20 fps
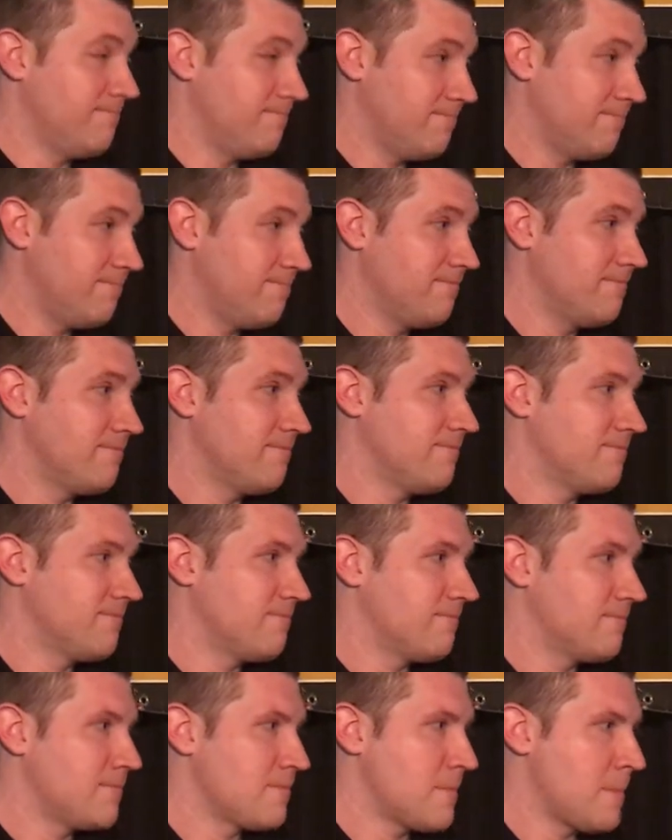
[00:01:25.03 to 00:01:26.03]

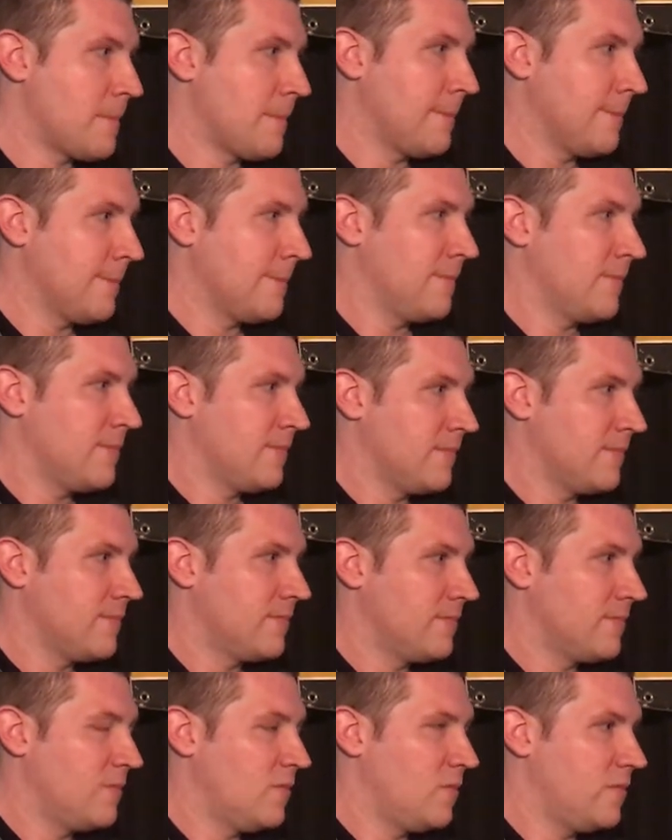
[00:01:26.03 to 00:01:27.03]

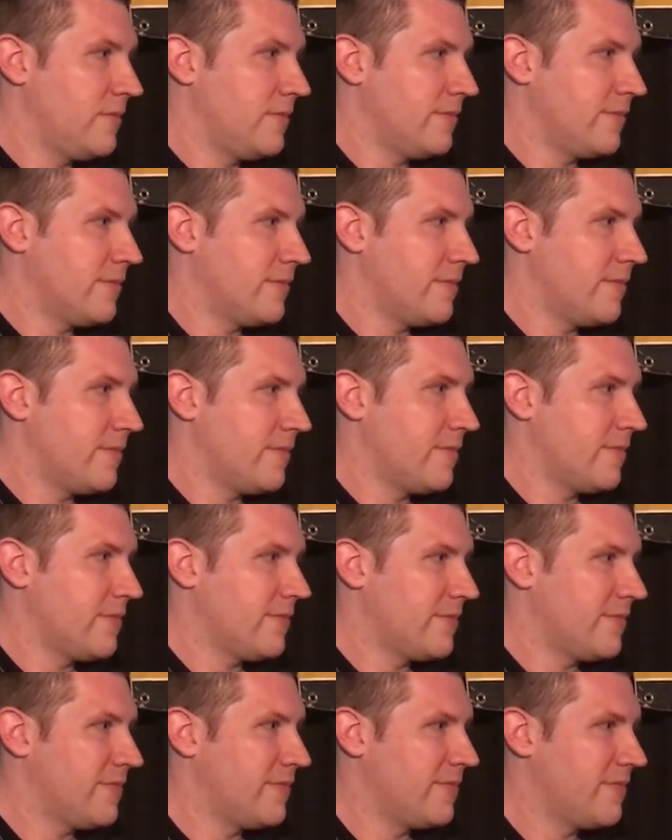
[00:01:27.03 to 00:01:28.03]

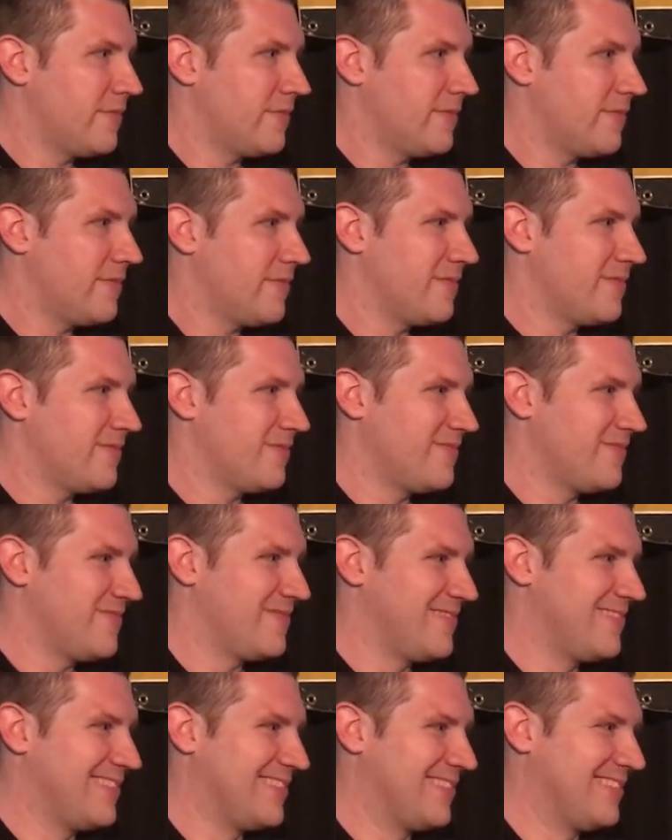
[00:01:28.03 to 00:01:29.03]

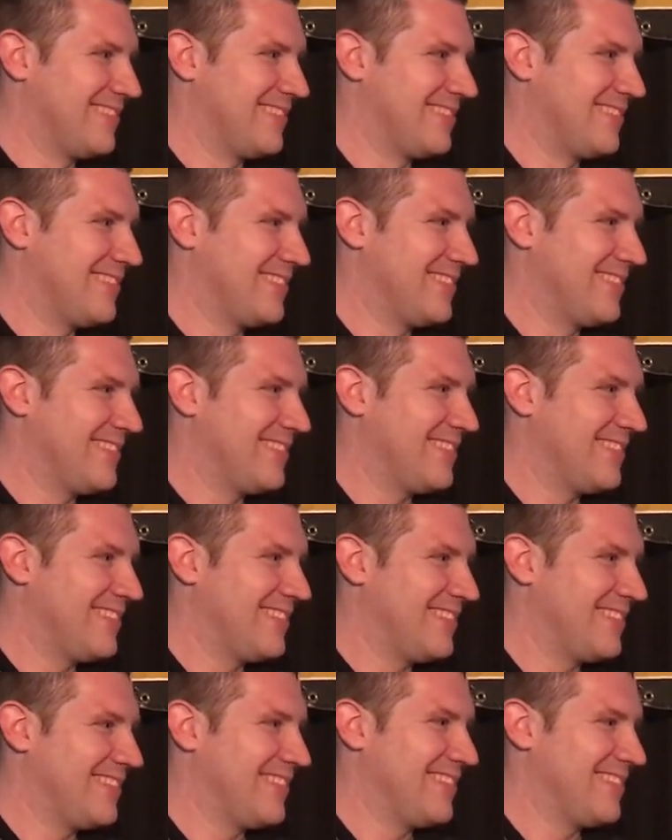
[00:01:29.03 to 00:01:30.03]

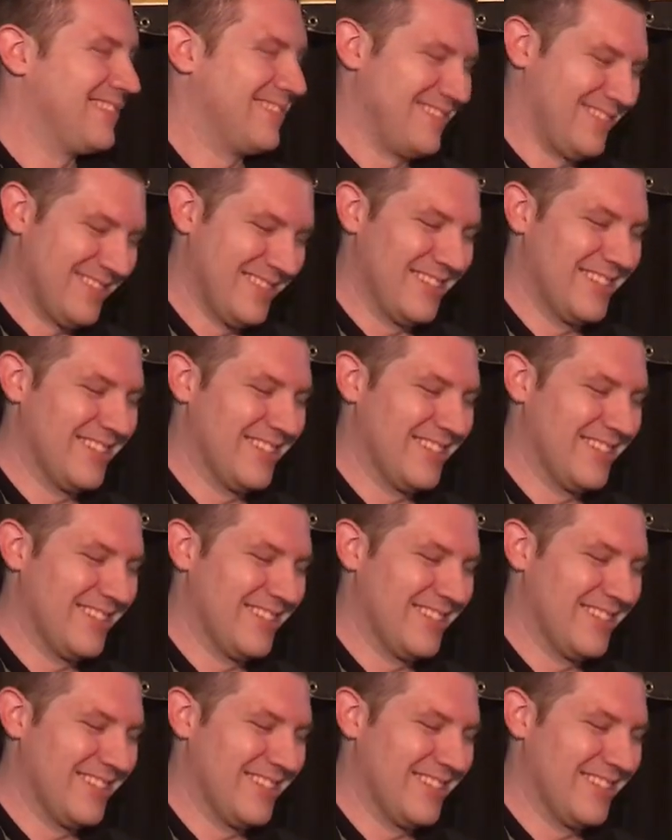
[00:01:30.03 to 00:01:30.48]
The person shown says nothing.